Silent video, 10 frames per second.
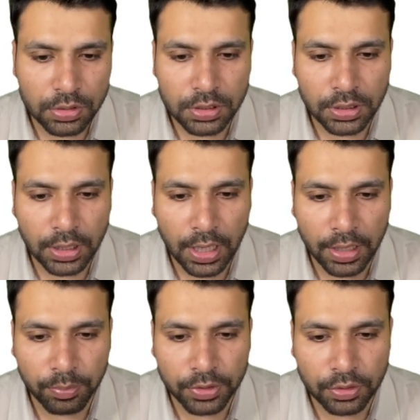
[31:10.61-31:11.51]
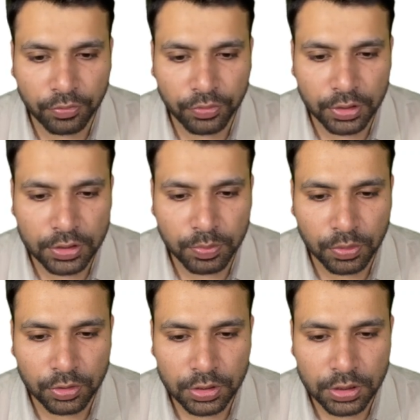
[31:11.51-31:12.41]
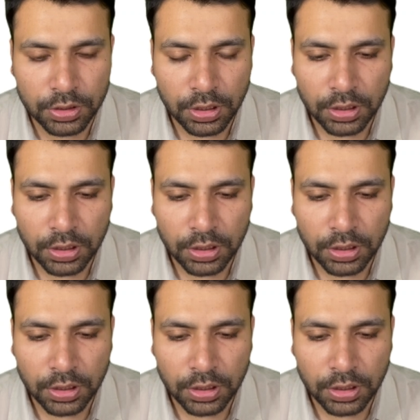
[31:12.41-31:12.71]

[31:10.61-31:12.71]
The hypertrophy response,